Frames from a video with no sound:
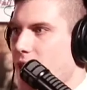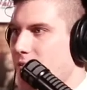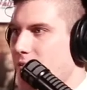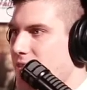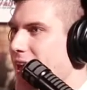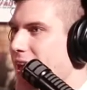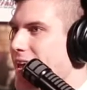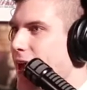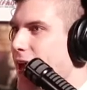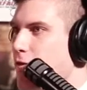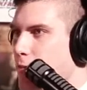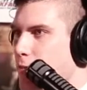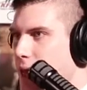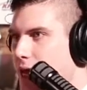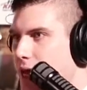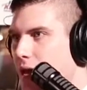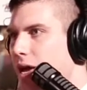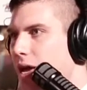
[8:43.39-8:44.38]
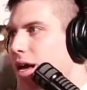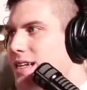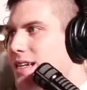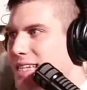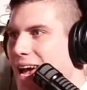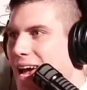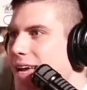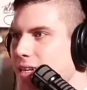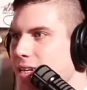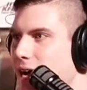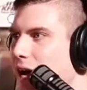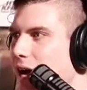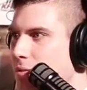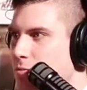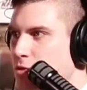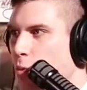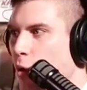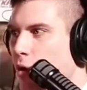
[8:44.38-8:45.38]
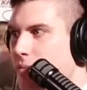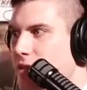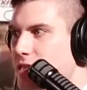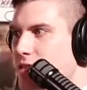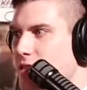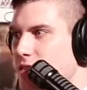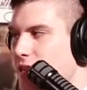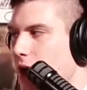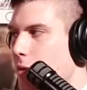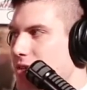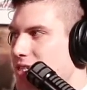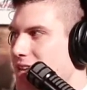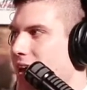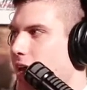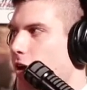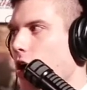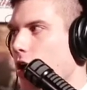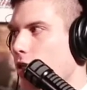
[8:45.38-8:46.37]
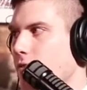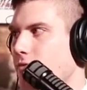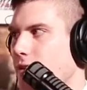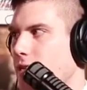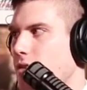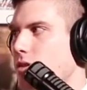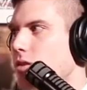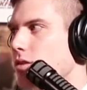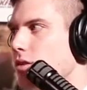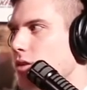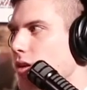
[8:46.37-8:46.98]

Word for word: If they gave me 10 times more business, I would take all of it.